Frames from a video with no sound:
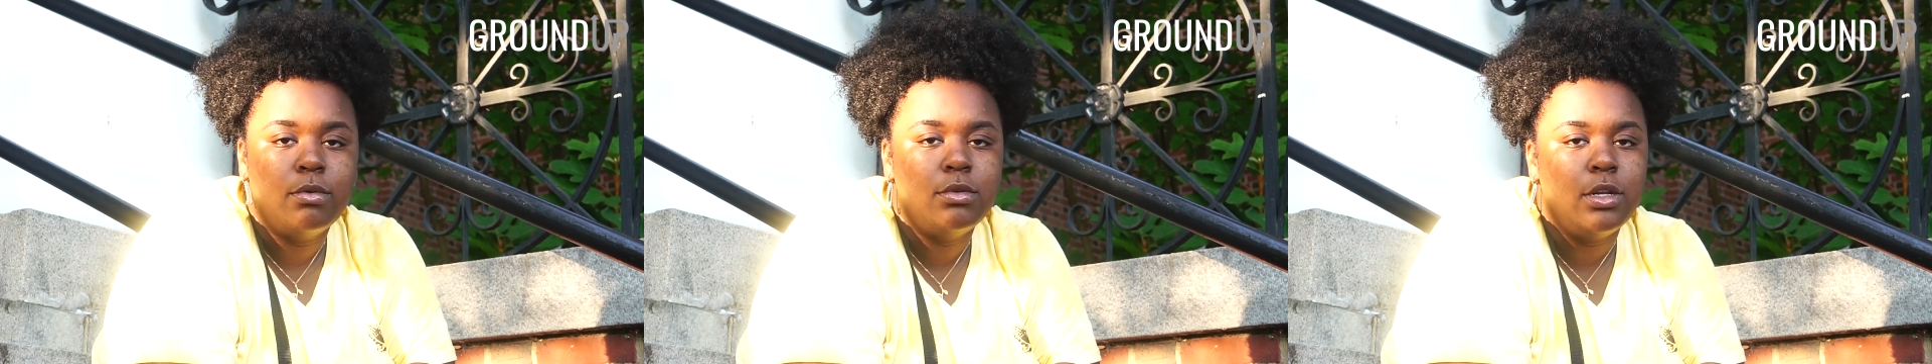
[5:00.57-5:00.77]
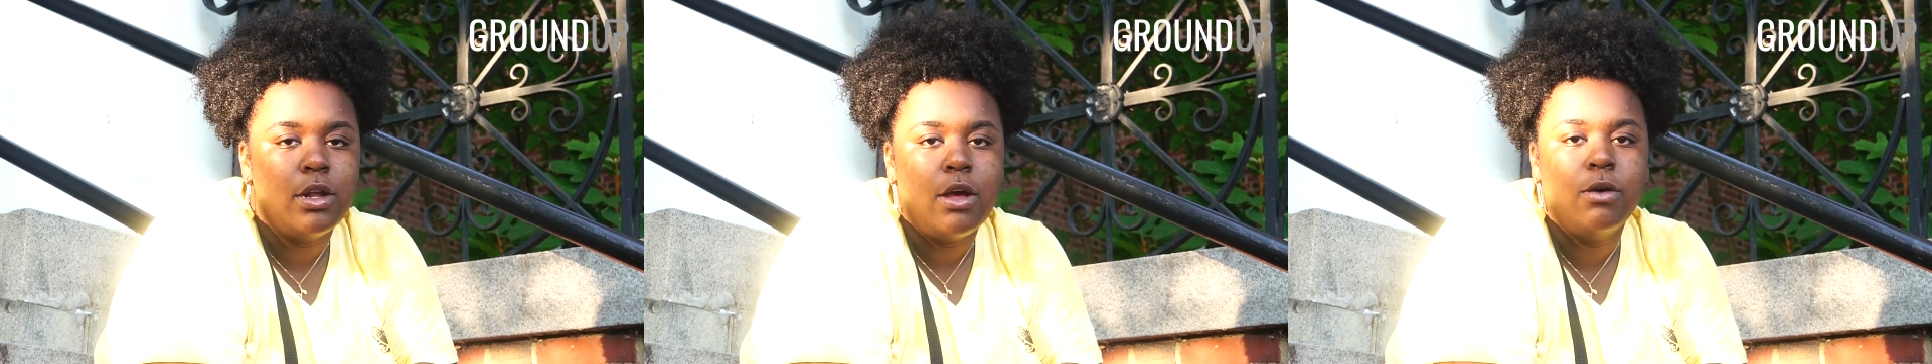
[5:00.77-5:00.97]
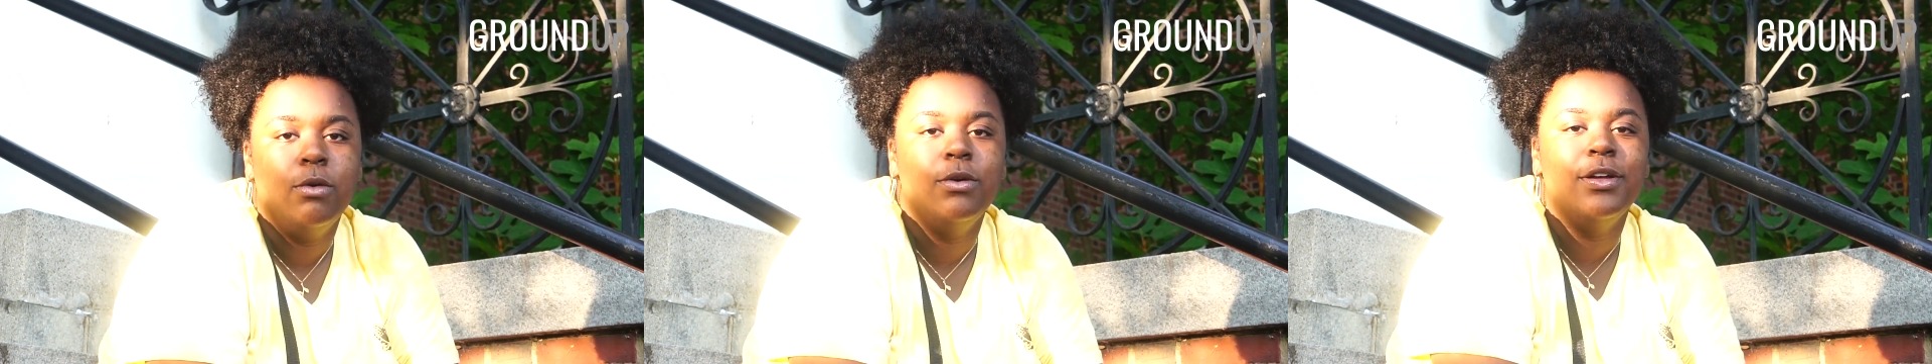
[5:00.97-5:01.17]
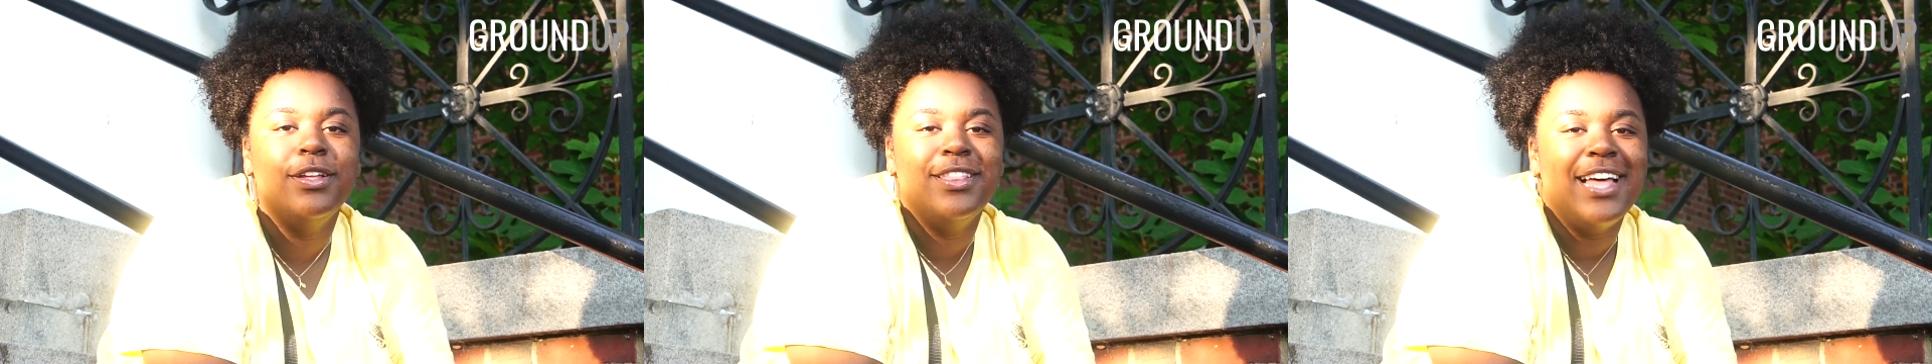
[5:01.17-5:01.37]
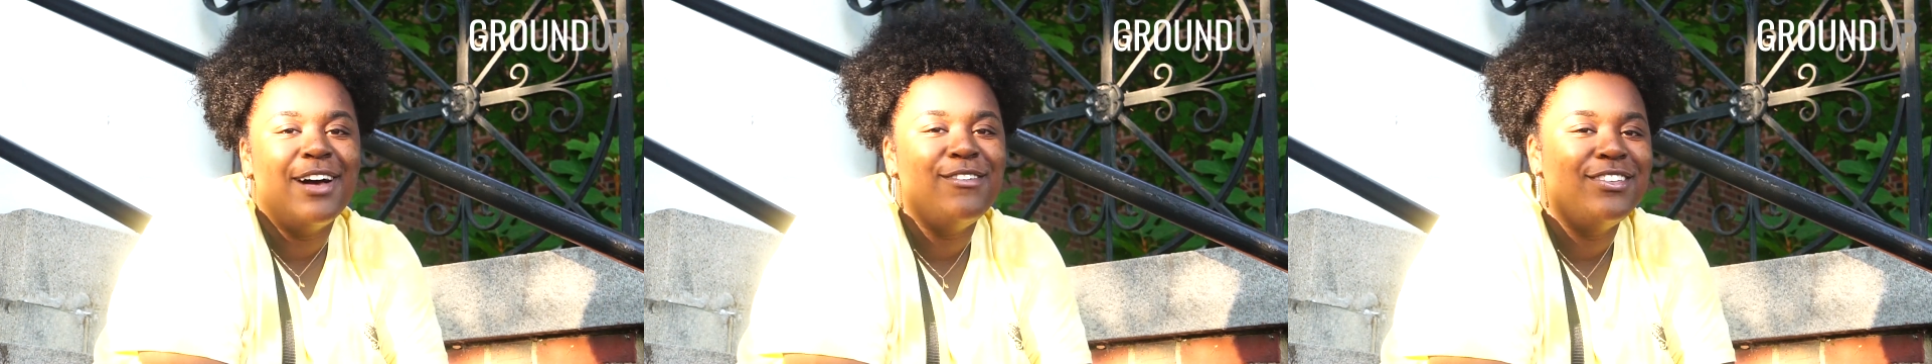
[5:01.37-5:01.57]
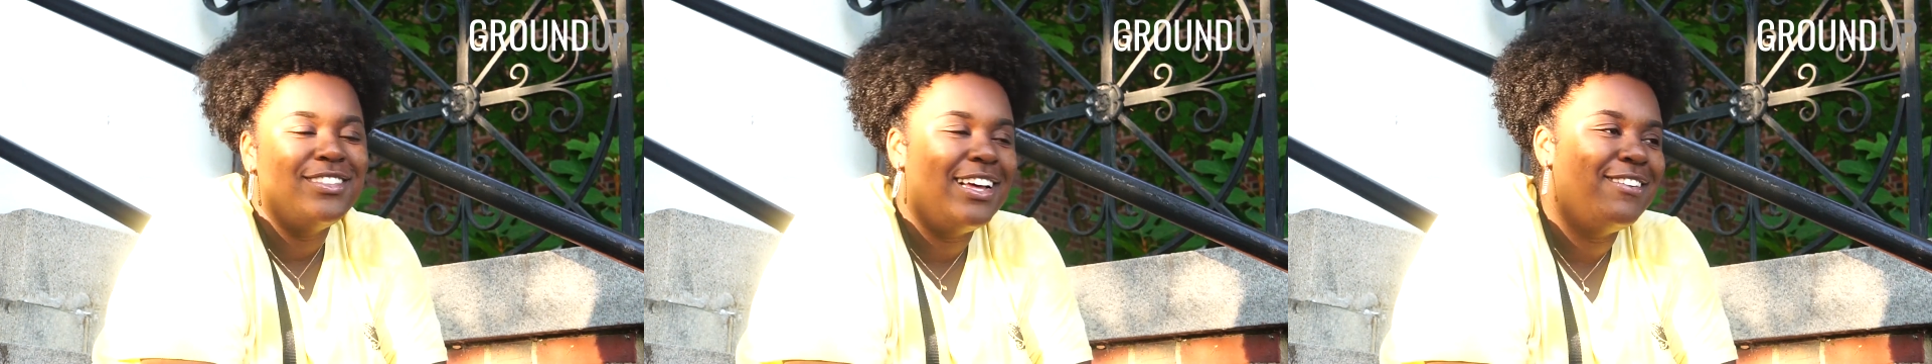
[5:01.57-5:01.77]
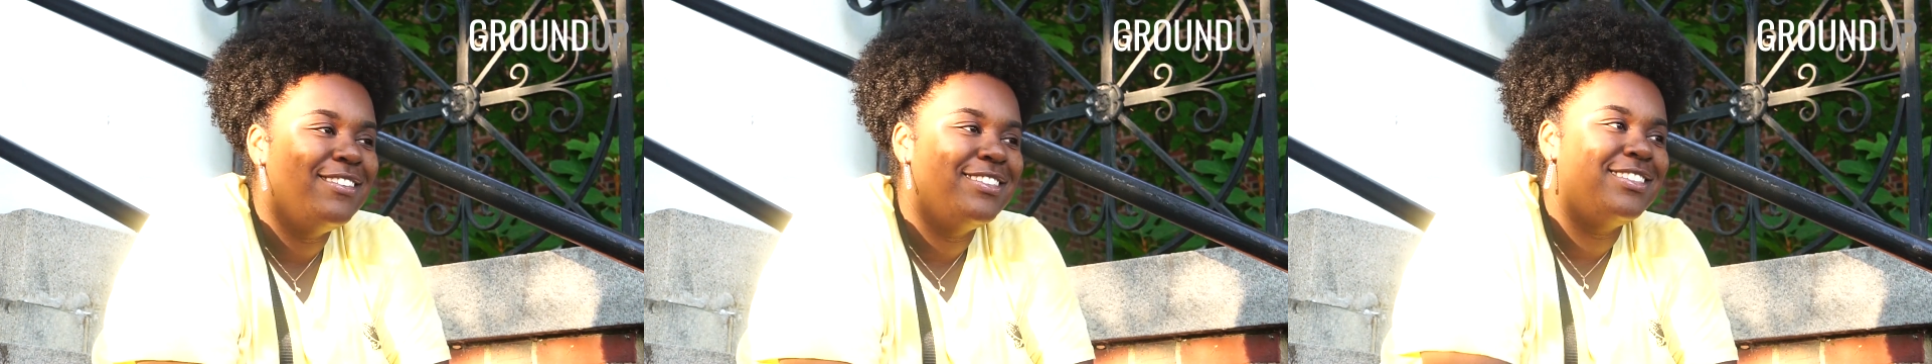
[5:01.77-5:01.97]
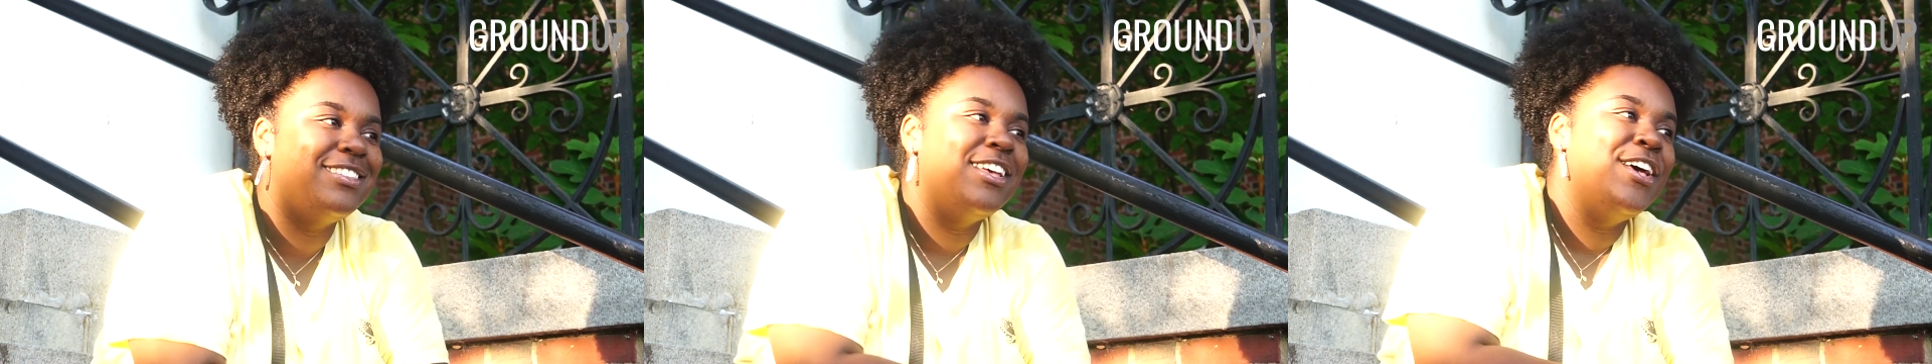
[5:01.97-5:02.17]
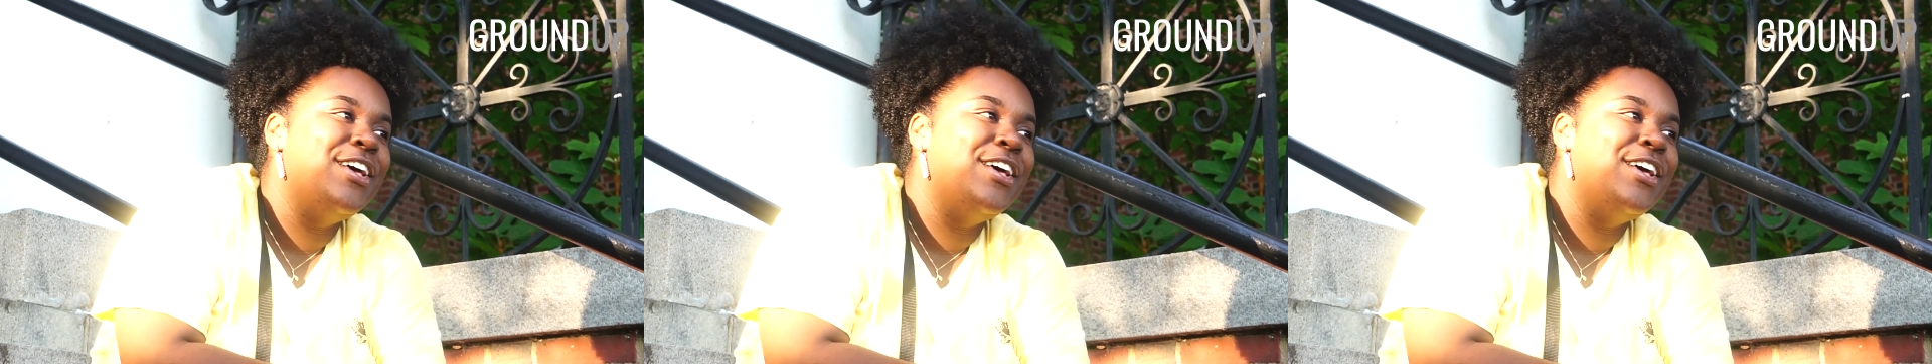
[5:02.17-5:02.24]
You know, that was